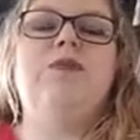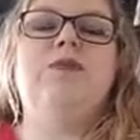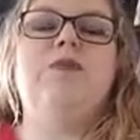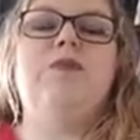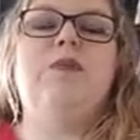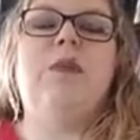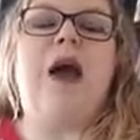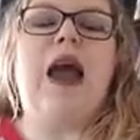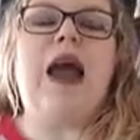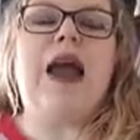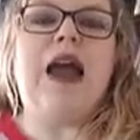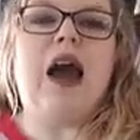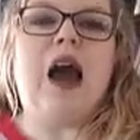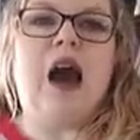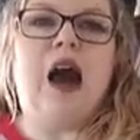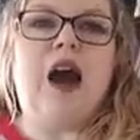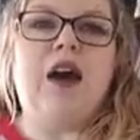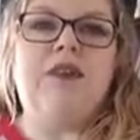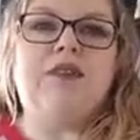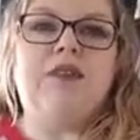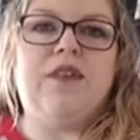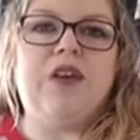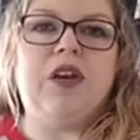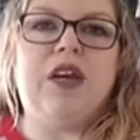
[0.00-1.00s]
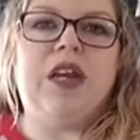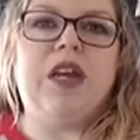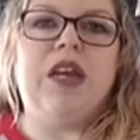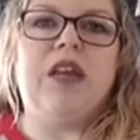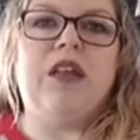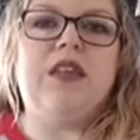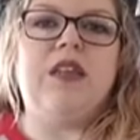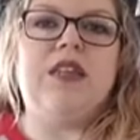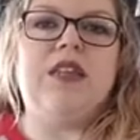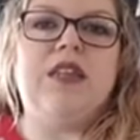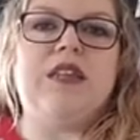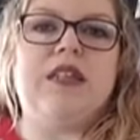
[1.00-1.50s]
By
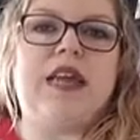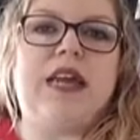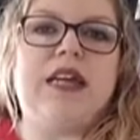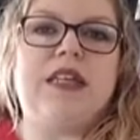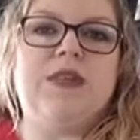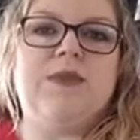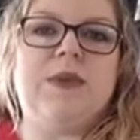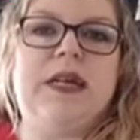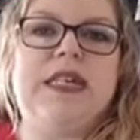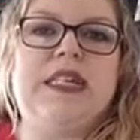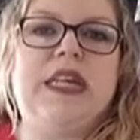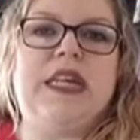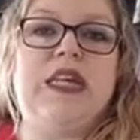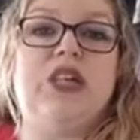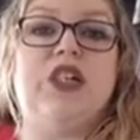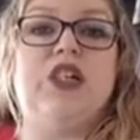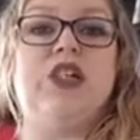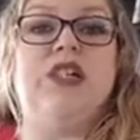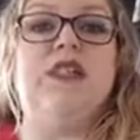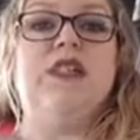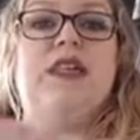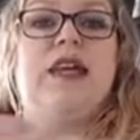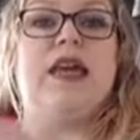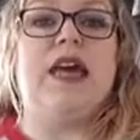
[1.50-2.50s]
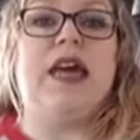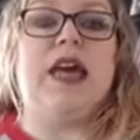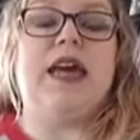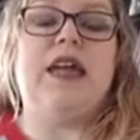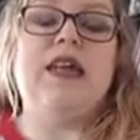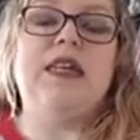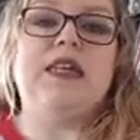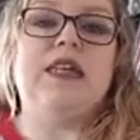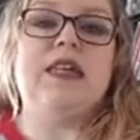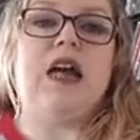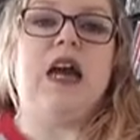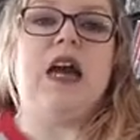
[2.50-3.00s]
offering these expectations ahead
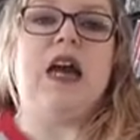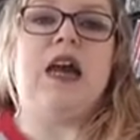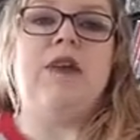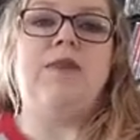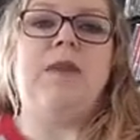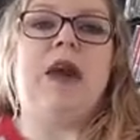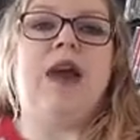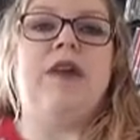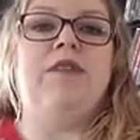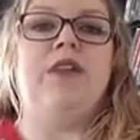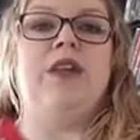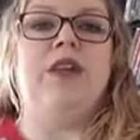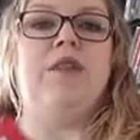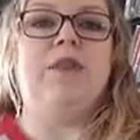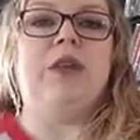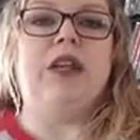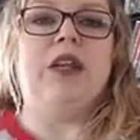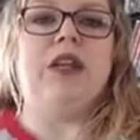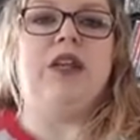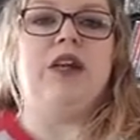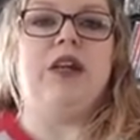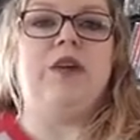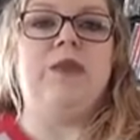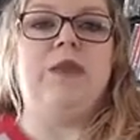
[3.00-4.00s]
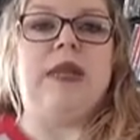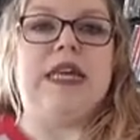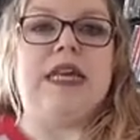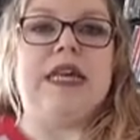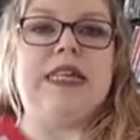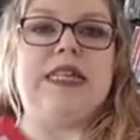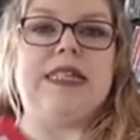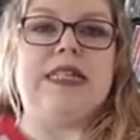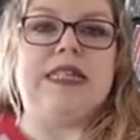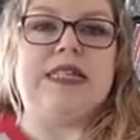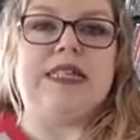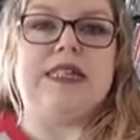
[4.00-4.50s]
of time, having them clear, being
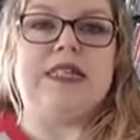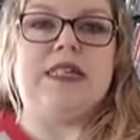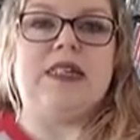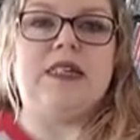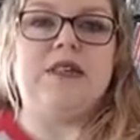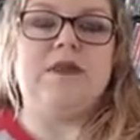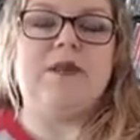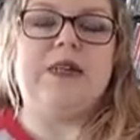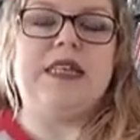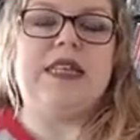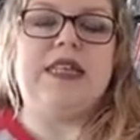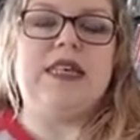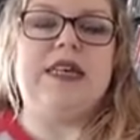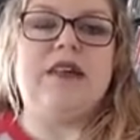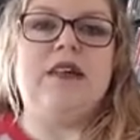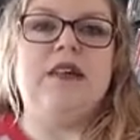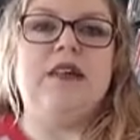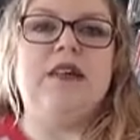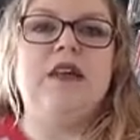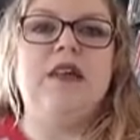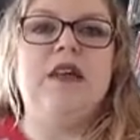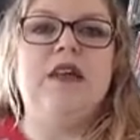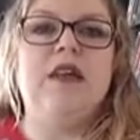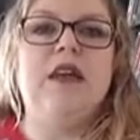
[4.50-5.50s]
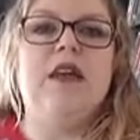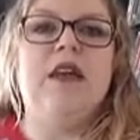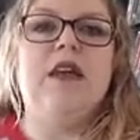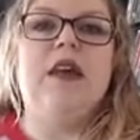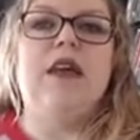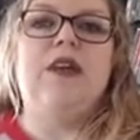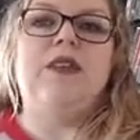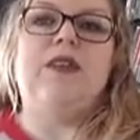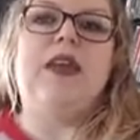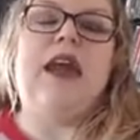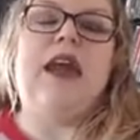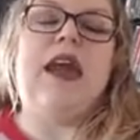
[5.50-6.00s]
consistent with it,
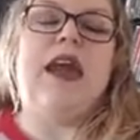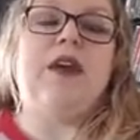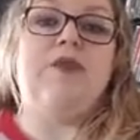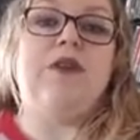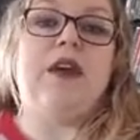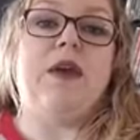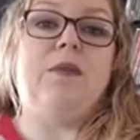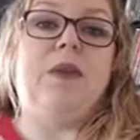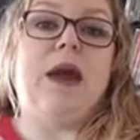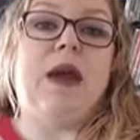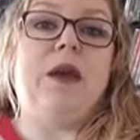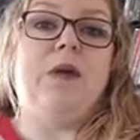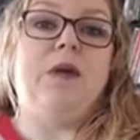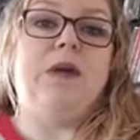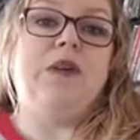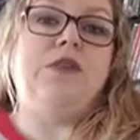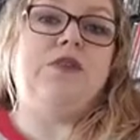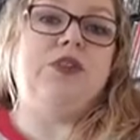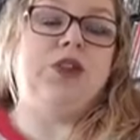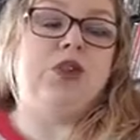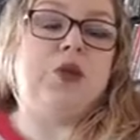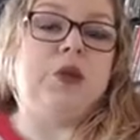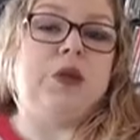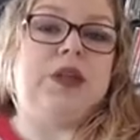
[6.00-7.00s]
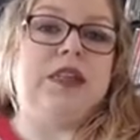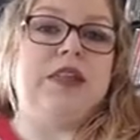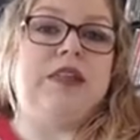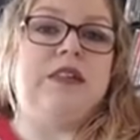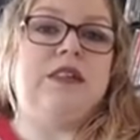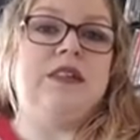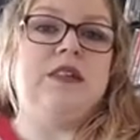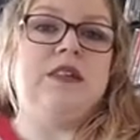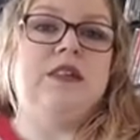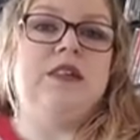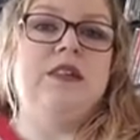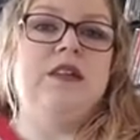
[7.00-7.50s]
they have that power of
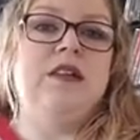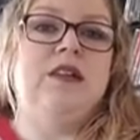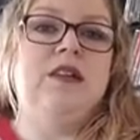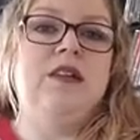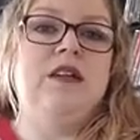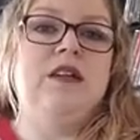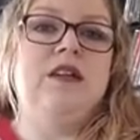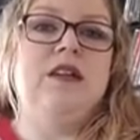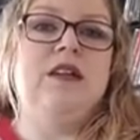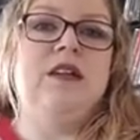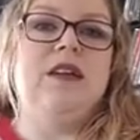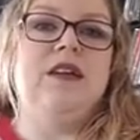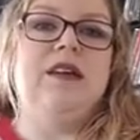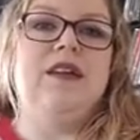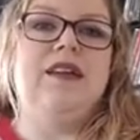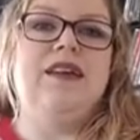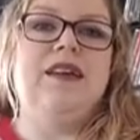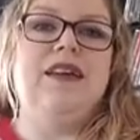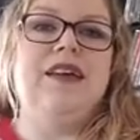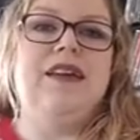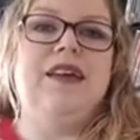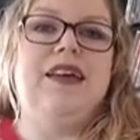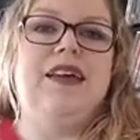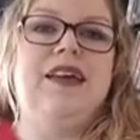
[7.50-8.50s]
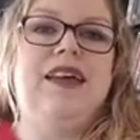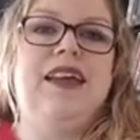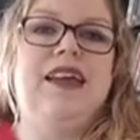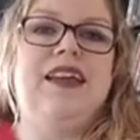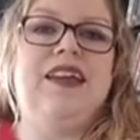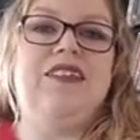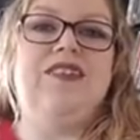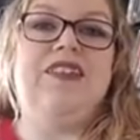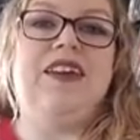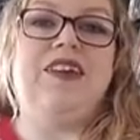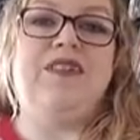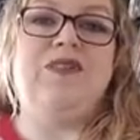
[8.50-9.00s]
choice,
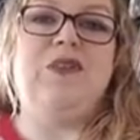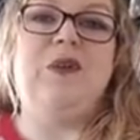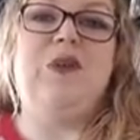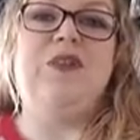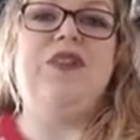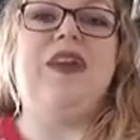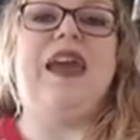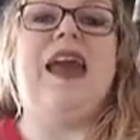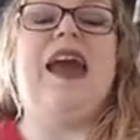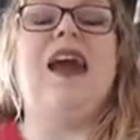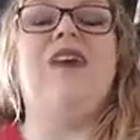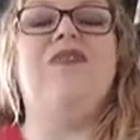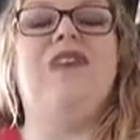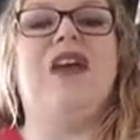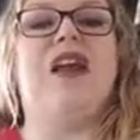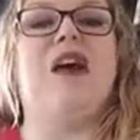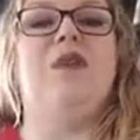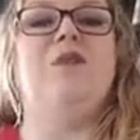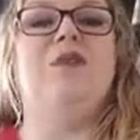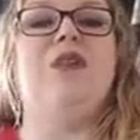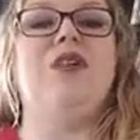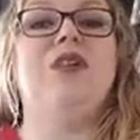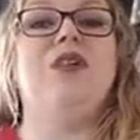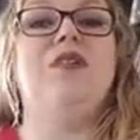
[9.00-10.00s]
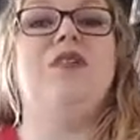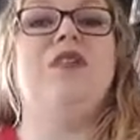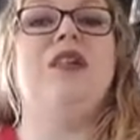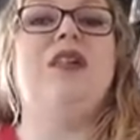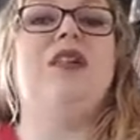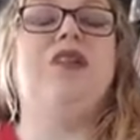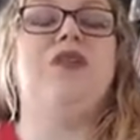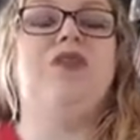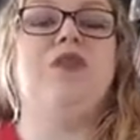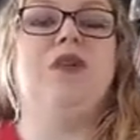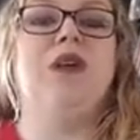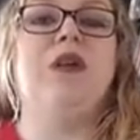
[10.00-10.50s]
and therefore they have that opportunity
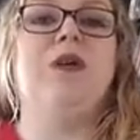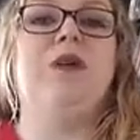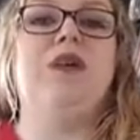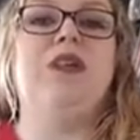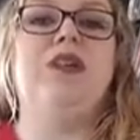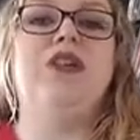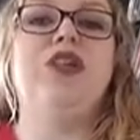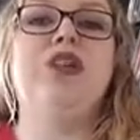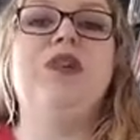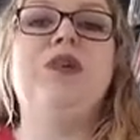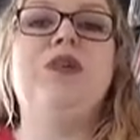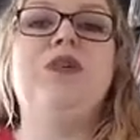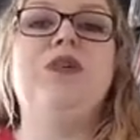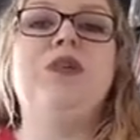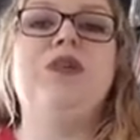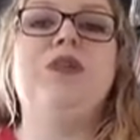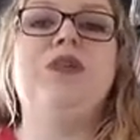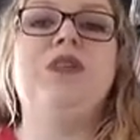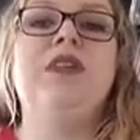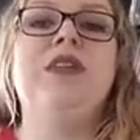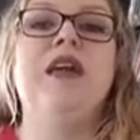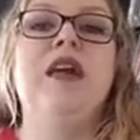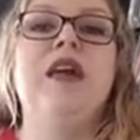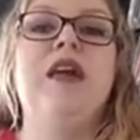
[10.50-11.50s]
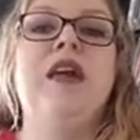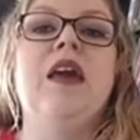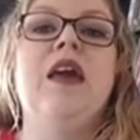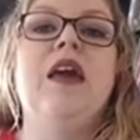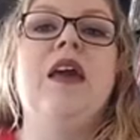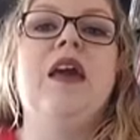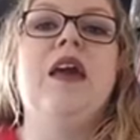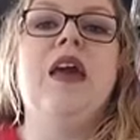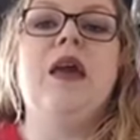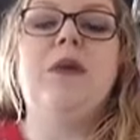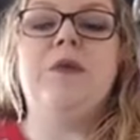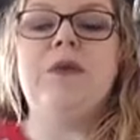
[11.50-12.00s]
to grow and choose.
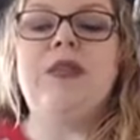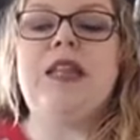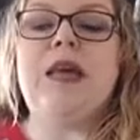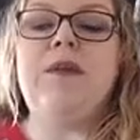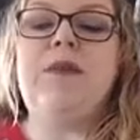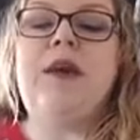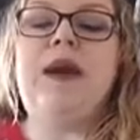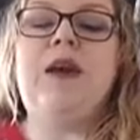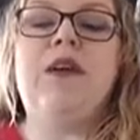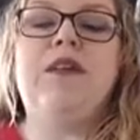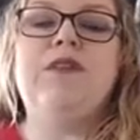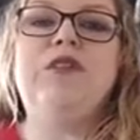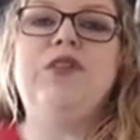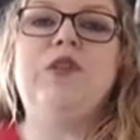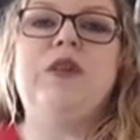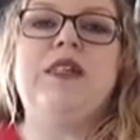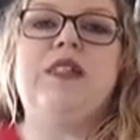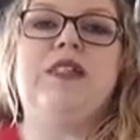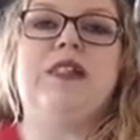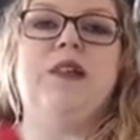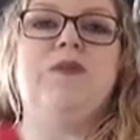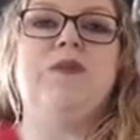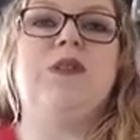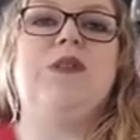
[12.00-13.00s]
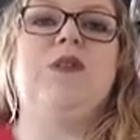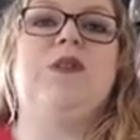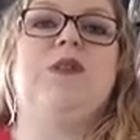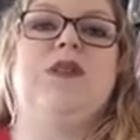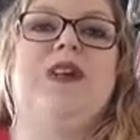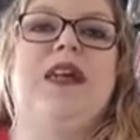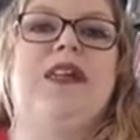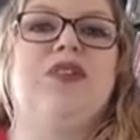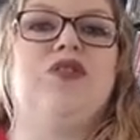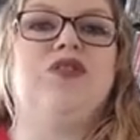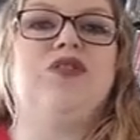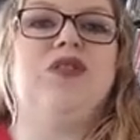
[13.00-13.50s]
And with that power of choice comes those
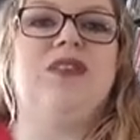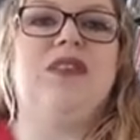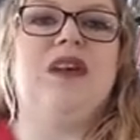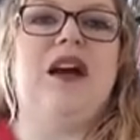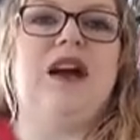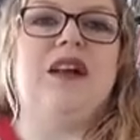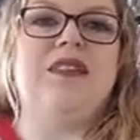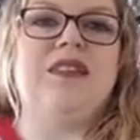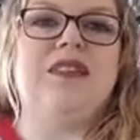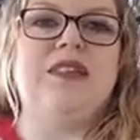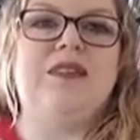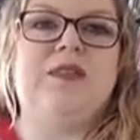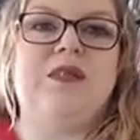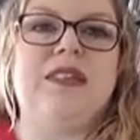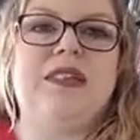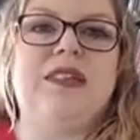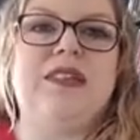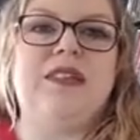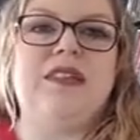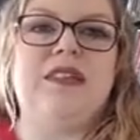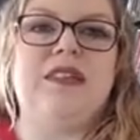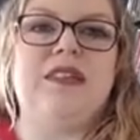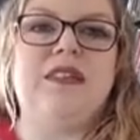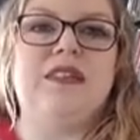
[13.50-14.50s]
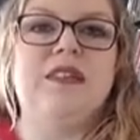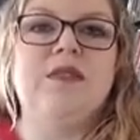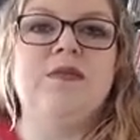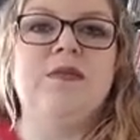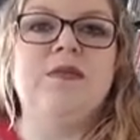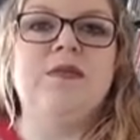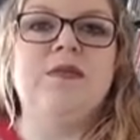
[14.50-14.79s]
natural consequences.